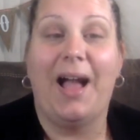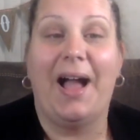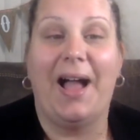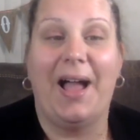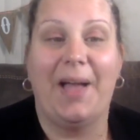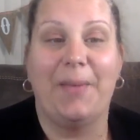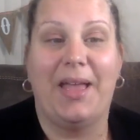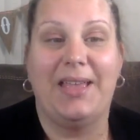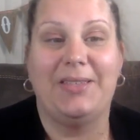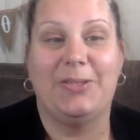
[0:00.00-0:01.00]

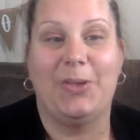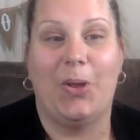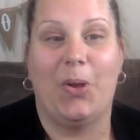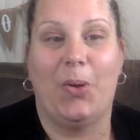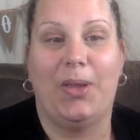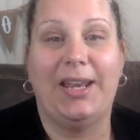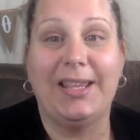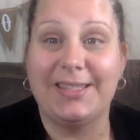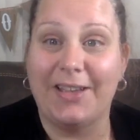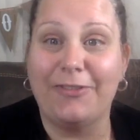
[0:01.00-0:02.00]
And so it
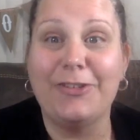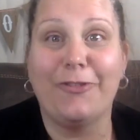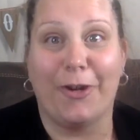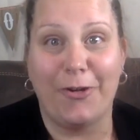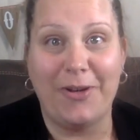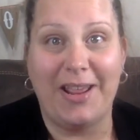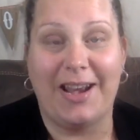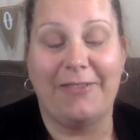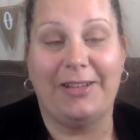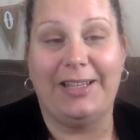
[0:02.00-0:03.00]
has definitely grown, and
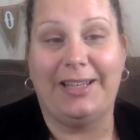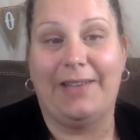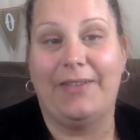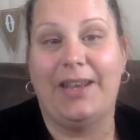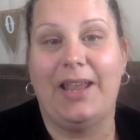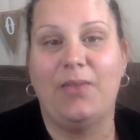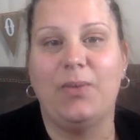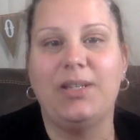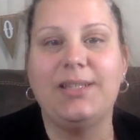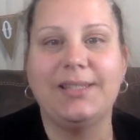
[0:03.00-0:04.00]
I really love it. And
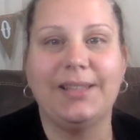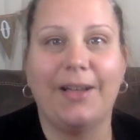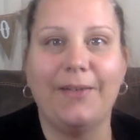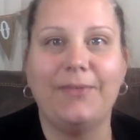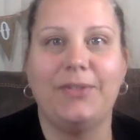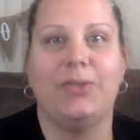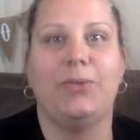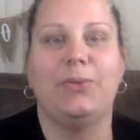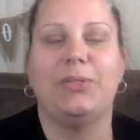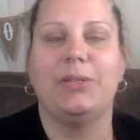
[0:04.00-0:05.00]
we just love
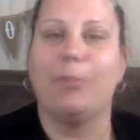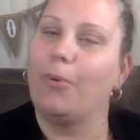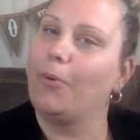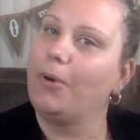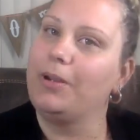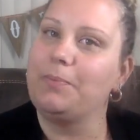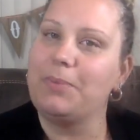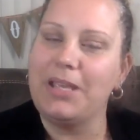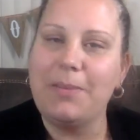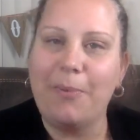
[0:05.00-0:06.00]
to support
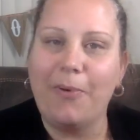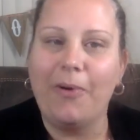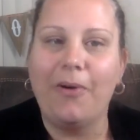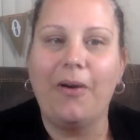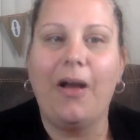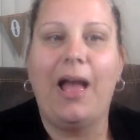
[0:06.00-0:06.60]
people